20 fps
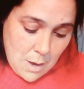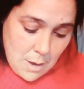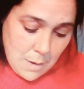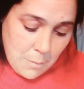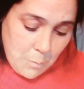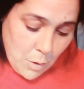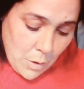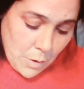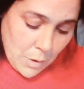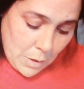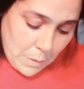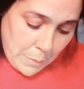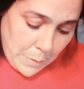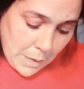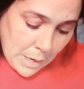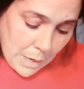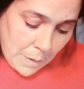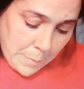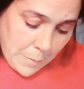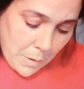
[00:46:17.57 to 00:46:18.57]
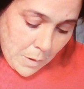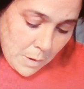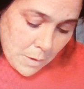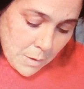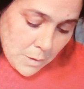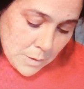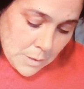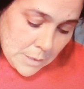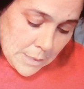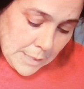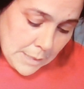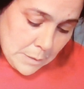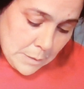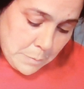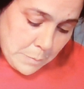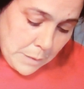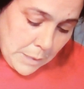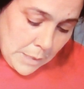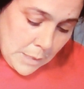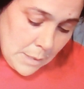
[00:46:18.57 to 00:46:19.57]
going to pick up our 6
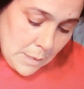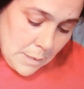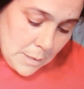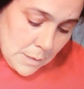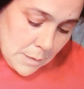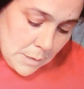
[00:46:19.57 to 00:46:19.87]
beads.